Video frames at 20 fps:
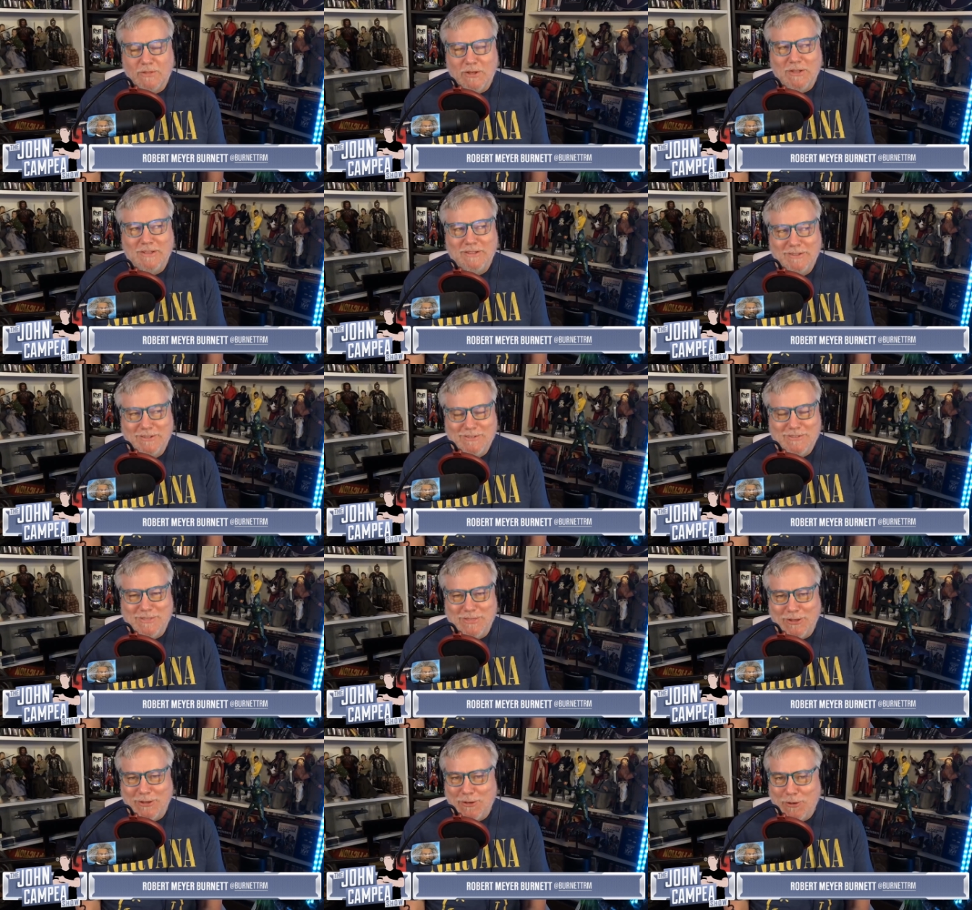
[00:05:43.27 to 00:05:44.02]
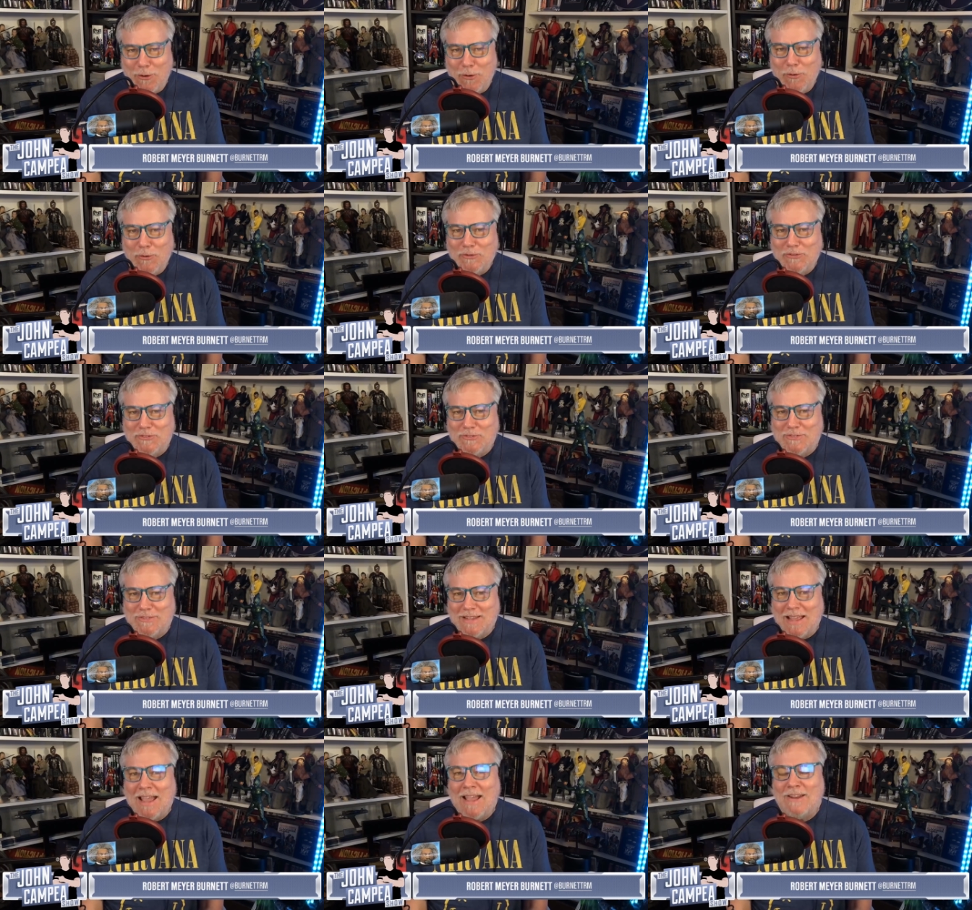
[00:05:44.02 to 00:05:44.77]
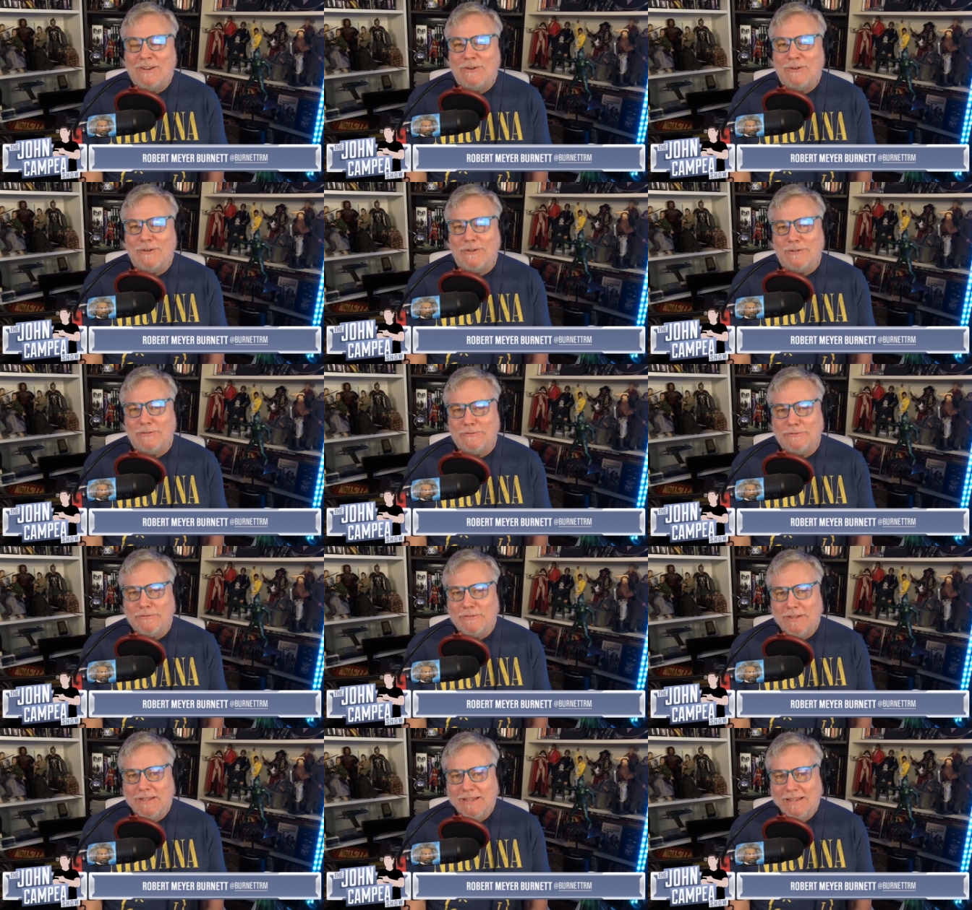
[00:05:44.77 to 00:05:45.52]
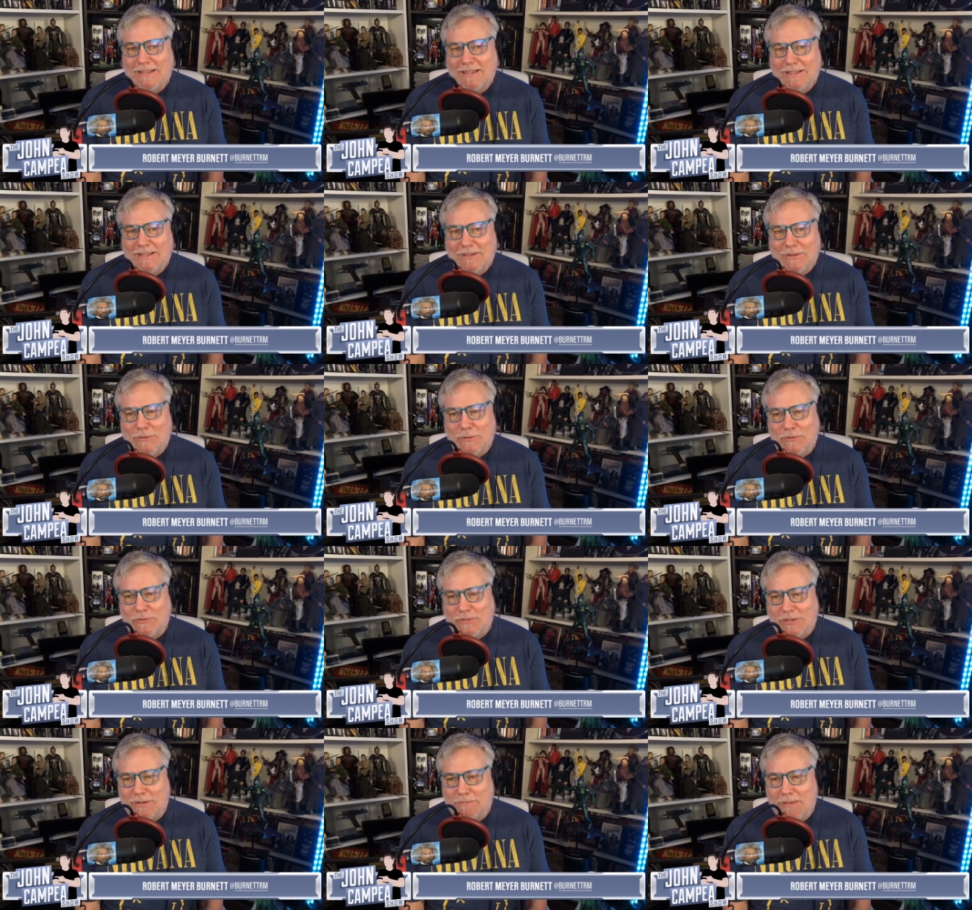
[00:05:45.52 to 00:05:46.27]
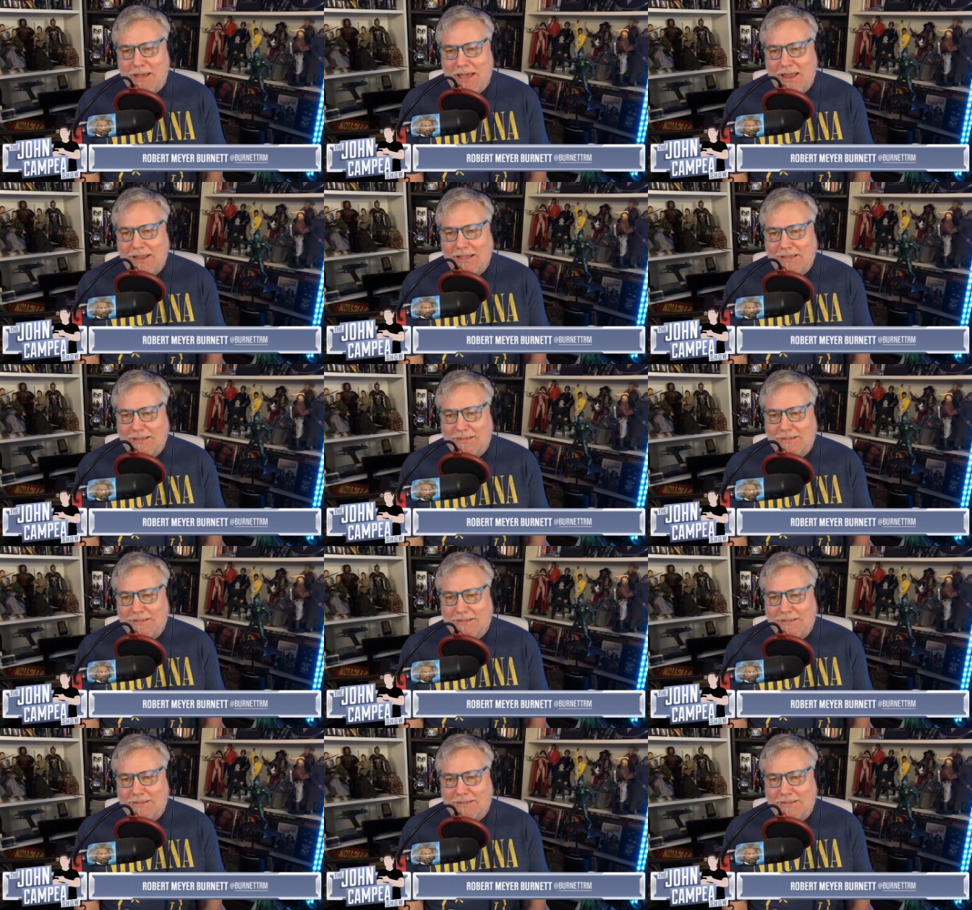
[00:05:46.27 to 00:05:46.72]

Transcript: the gold standard of cinematic